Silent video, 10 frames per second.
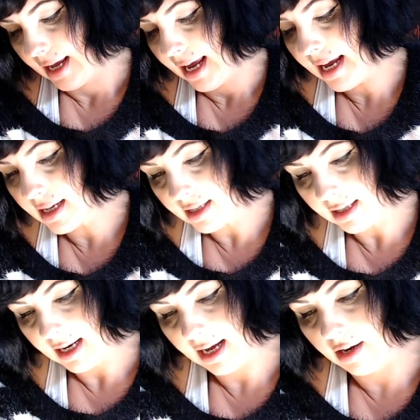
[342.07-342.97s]
Handle it
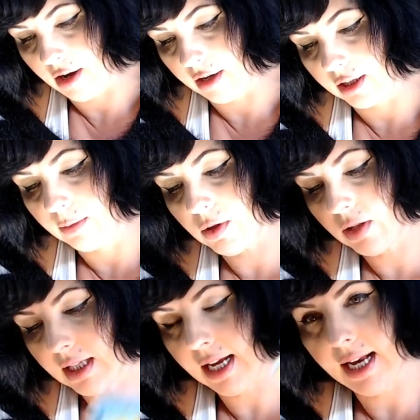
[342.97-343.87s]
head on.
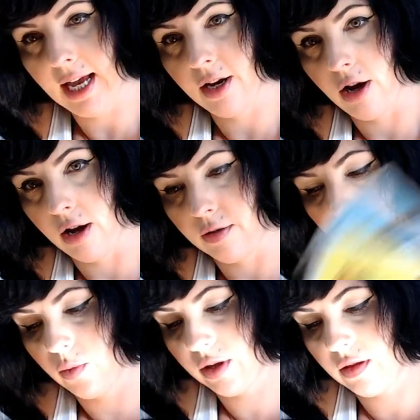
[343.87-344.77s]
Communicate head on
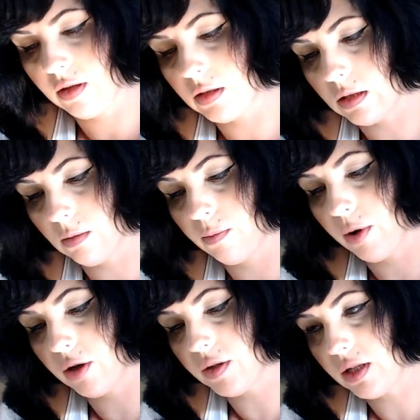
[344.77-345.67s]
with this
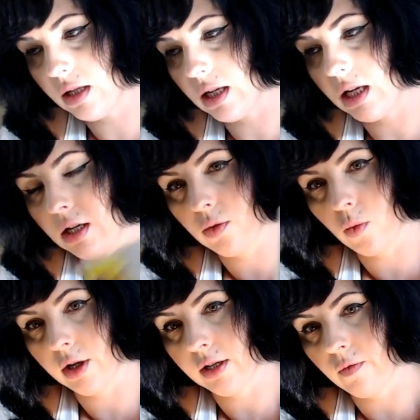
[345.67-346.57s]
person that in the
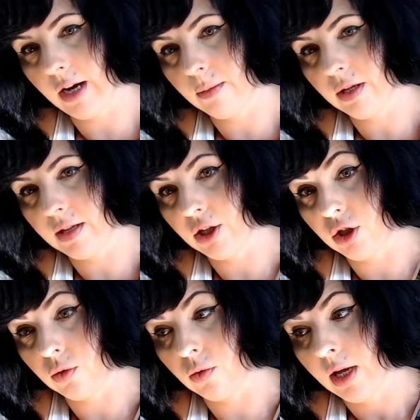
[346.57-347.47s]
work environment that
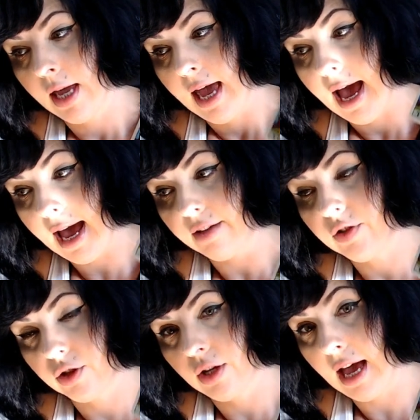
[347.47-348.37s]
you
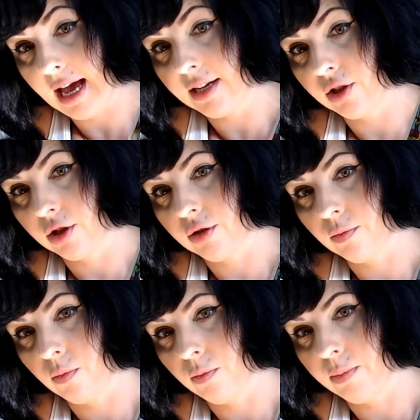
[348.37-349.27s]
have had a good
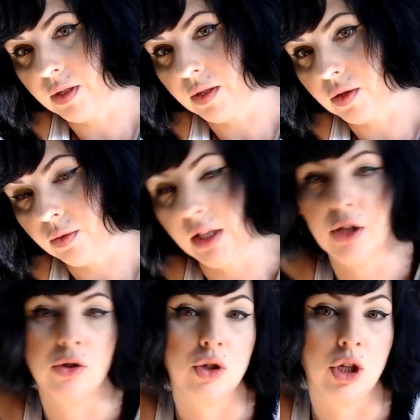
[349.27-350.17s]
business
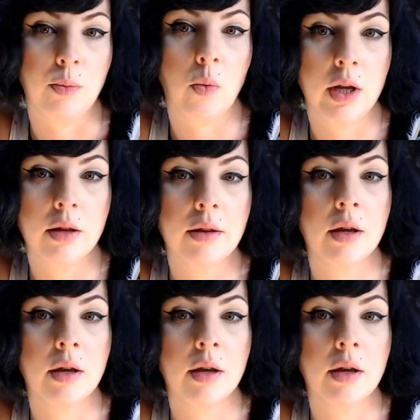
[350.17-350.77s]
relationship with.